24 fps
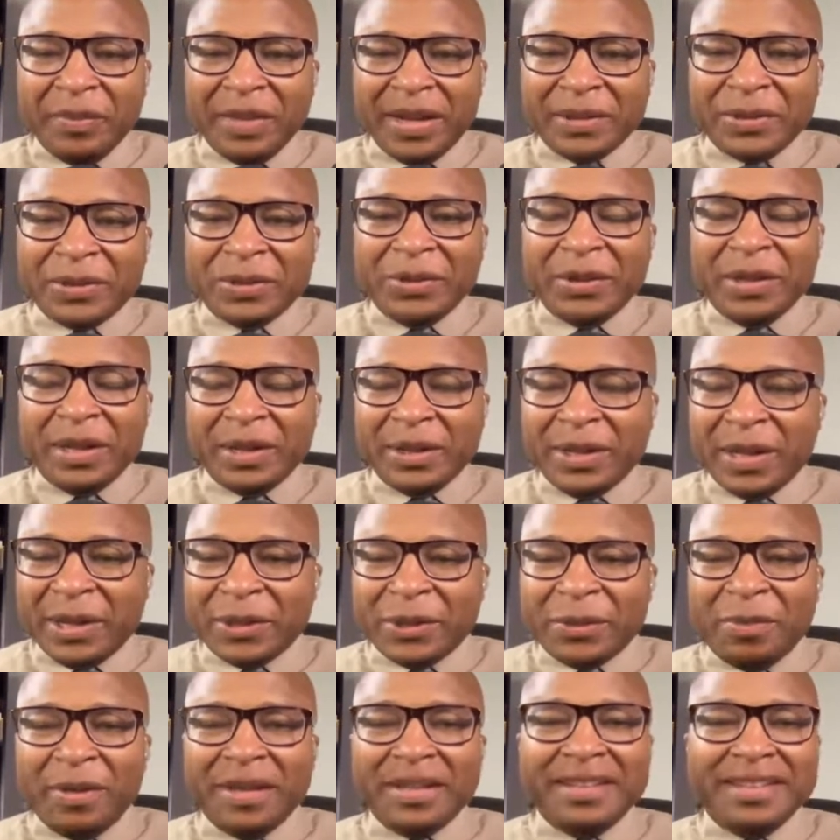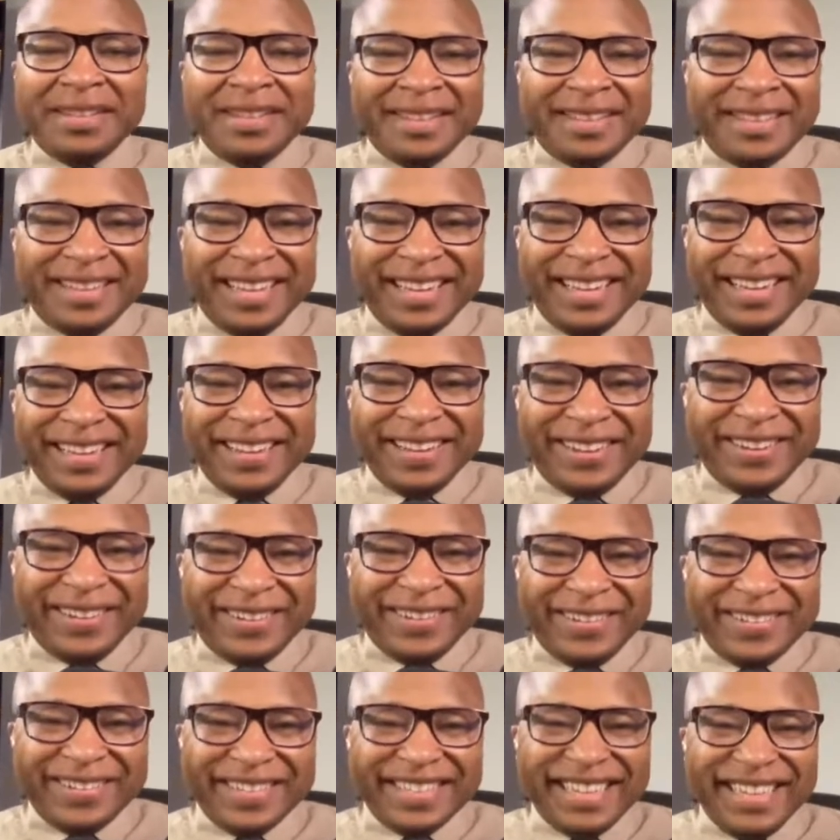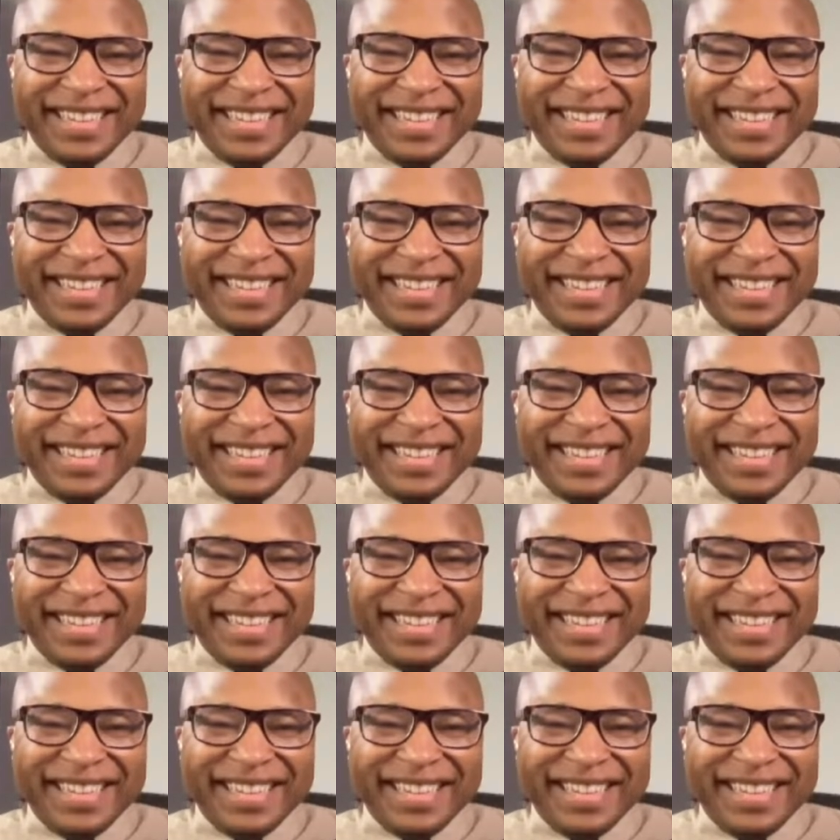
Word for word: that's that's my good thing, y'all.